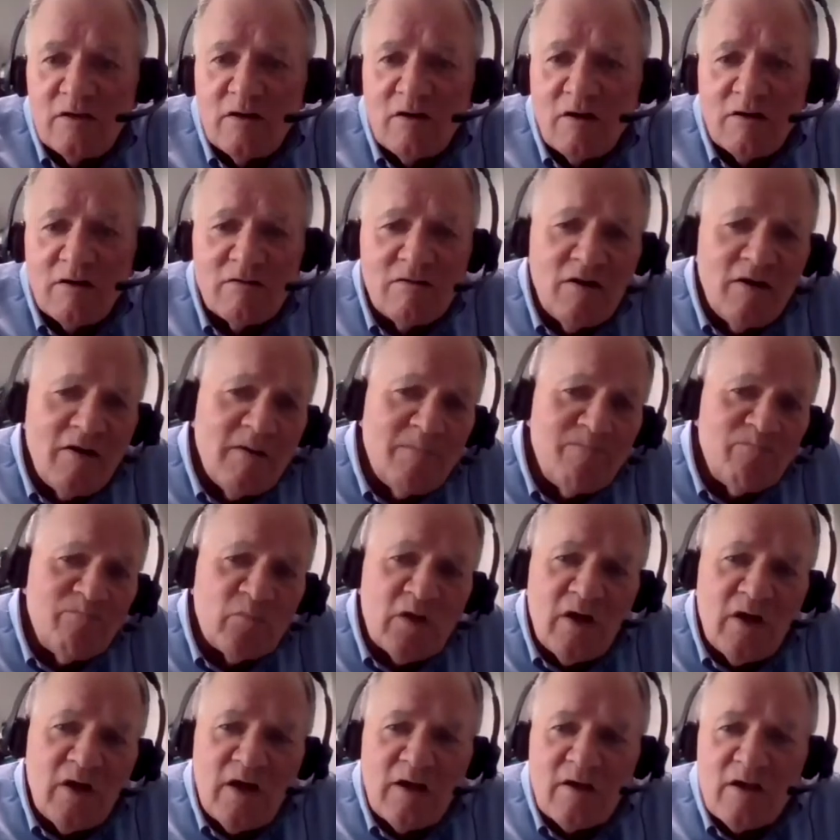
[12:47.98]
ER.
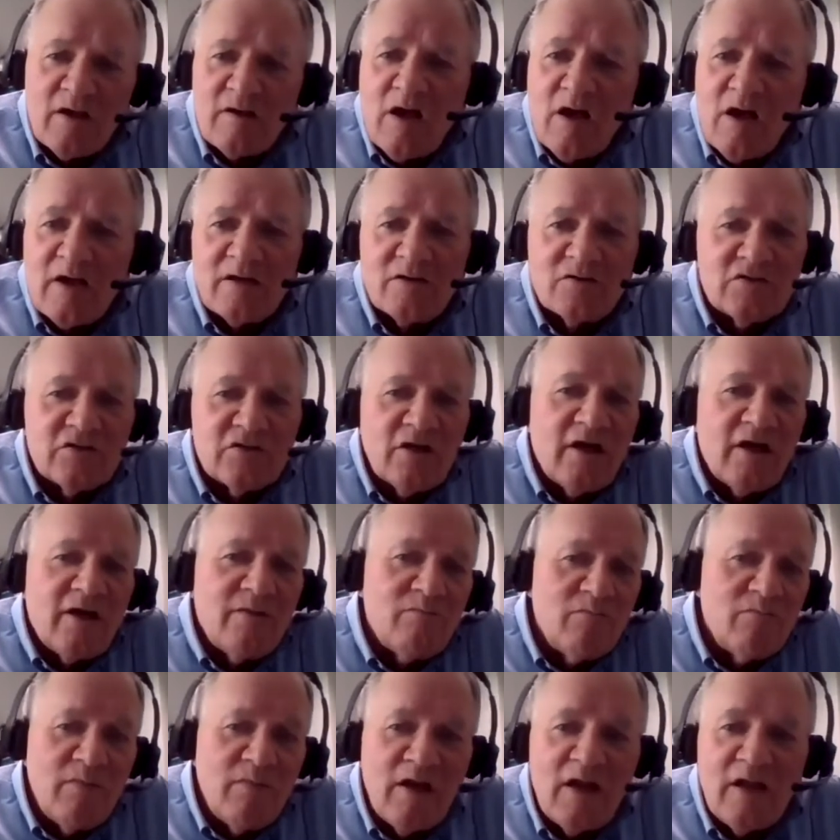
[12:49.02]
I could
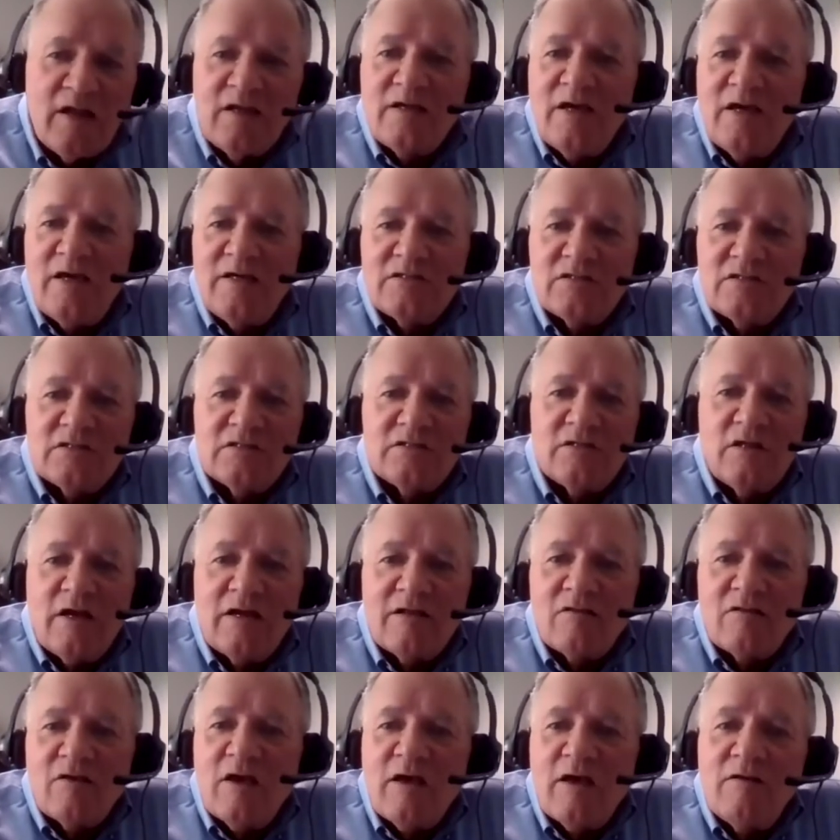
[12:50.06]
cite many cases
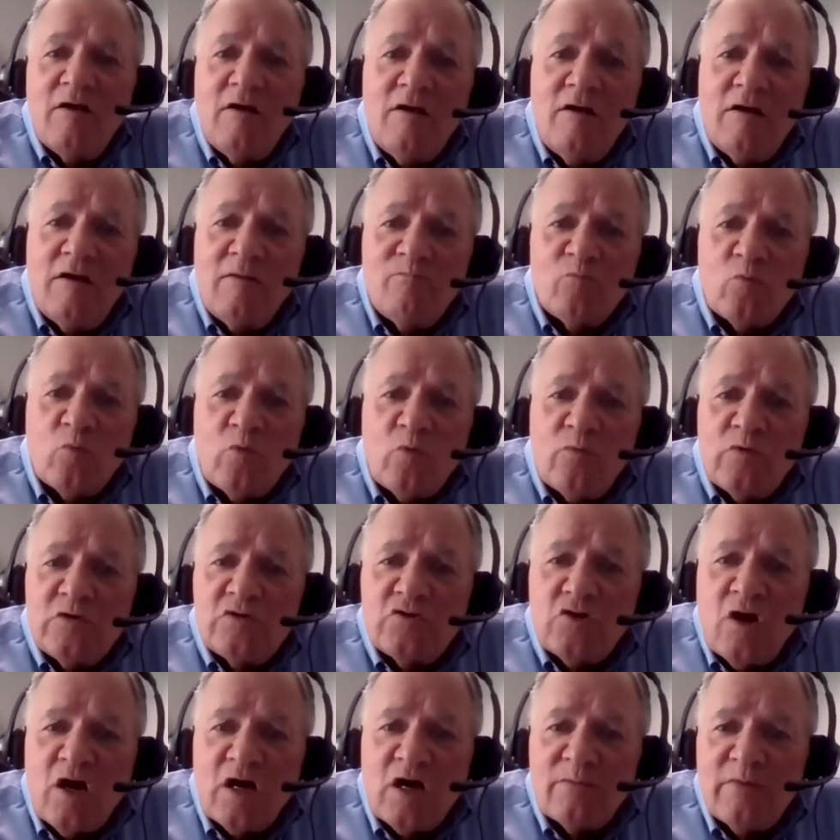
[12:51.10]
like that. When
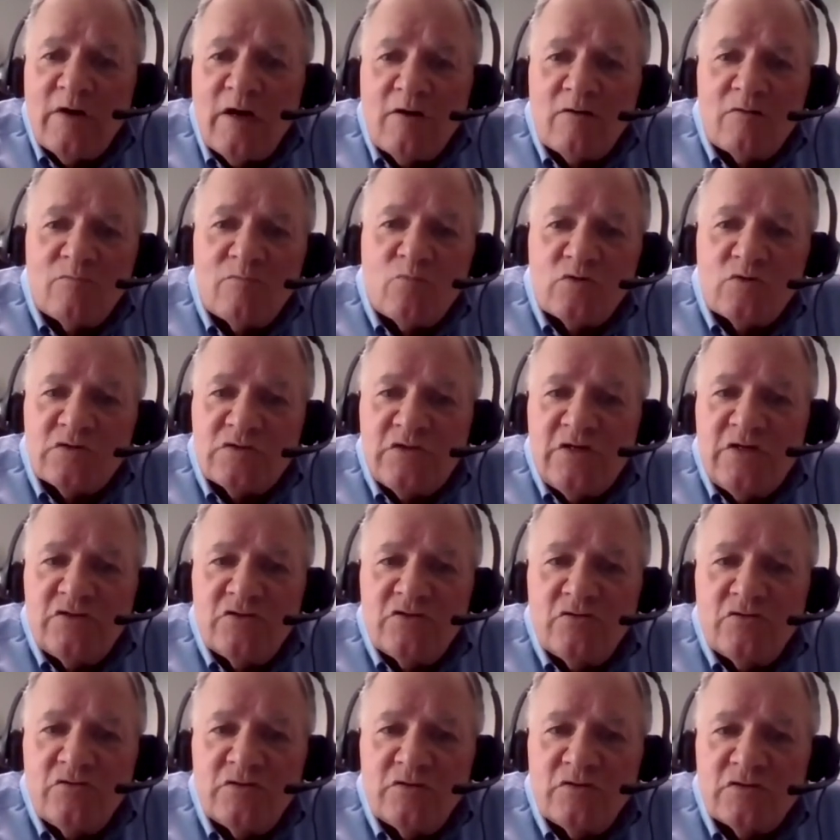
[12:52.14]
we talk about
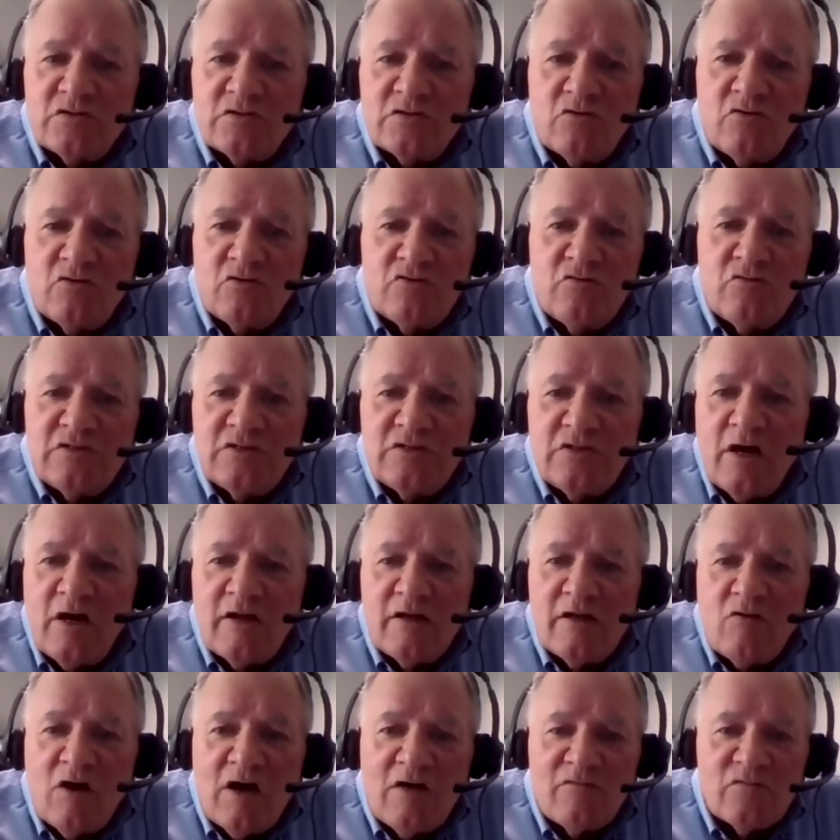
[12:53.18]
procedures and surgeries
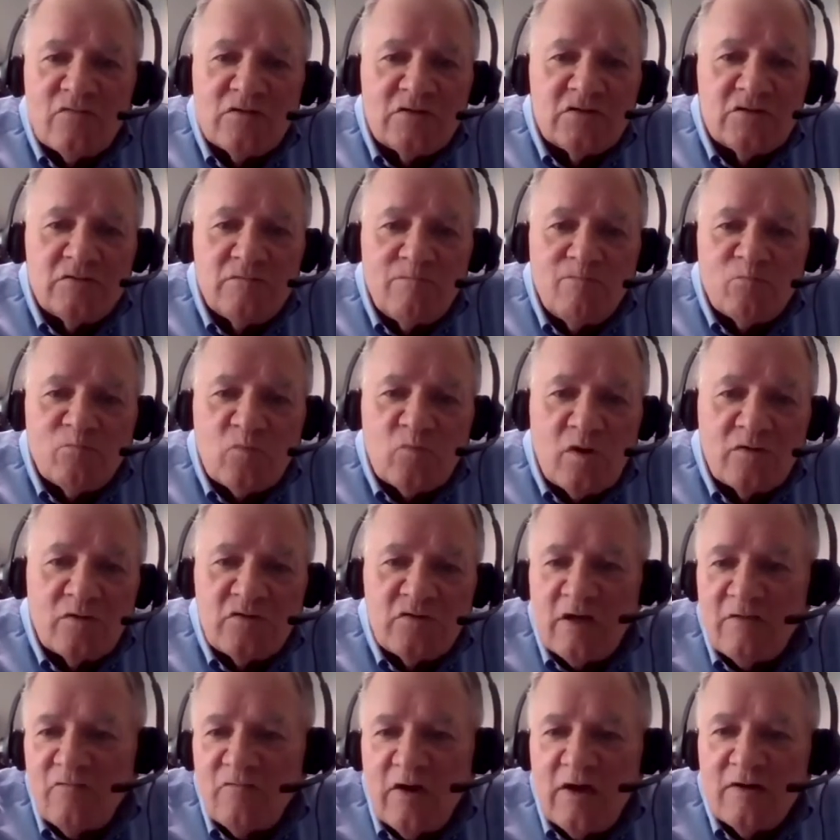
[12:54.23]
done in office,
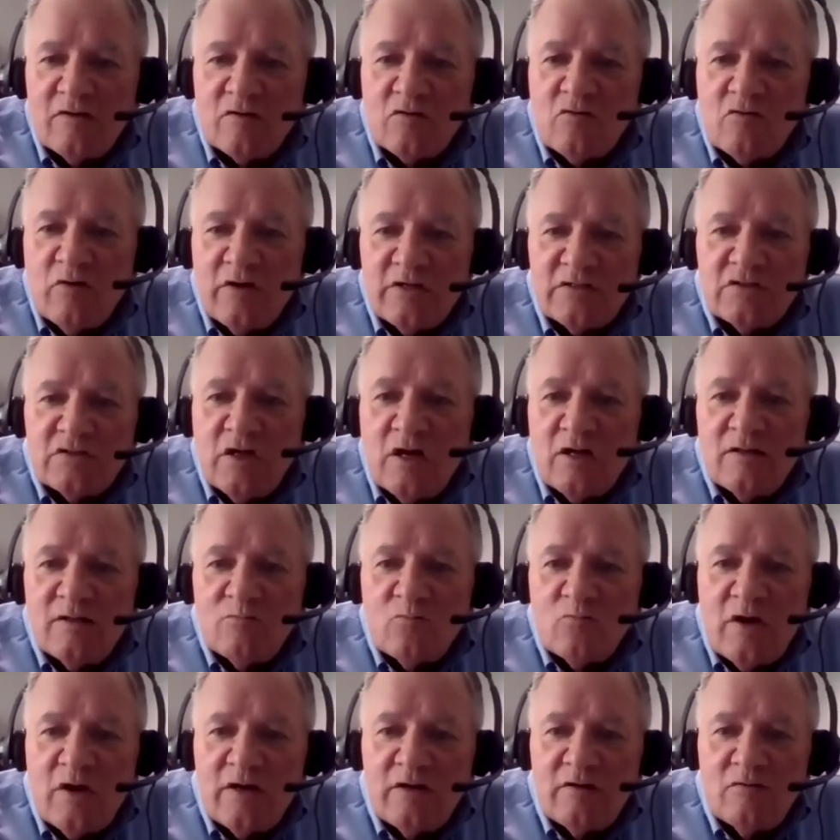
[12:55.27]
Ted Vanderkoy has
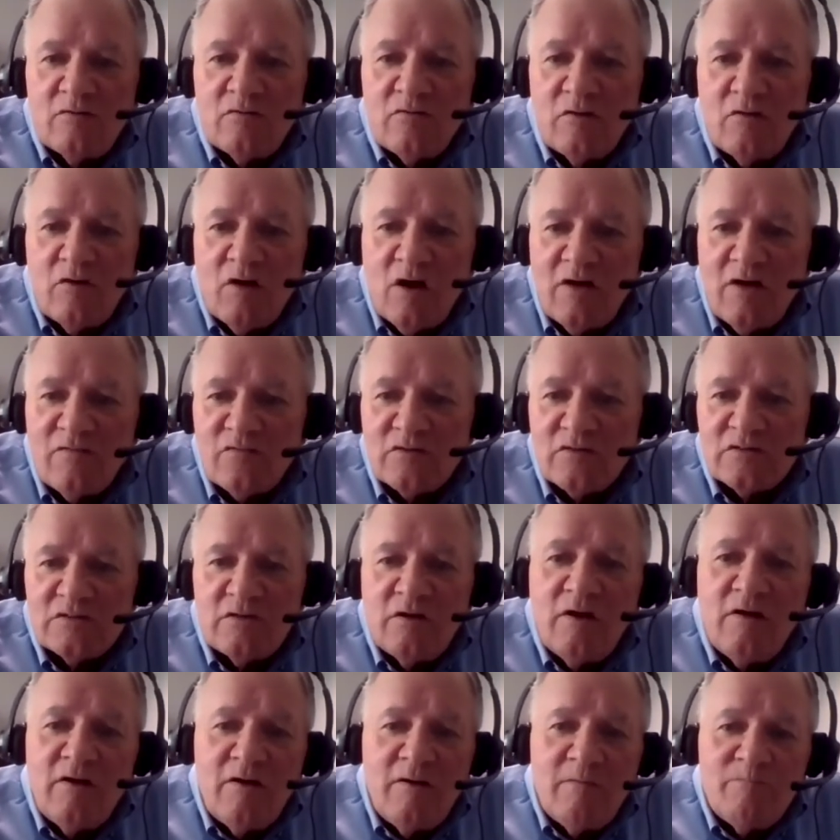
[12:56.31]
done them right here in the
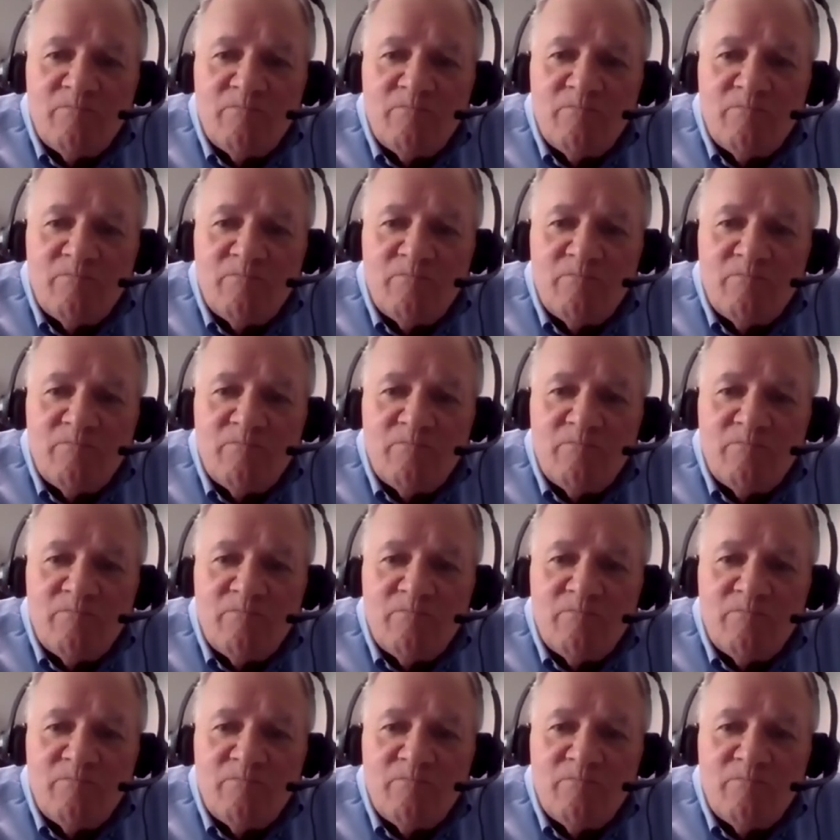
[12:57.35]
office.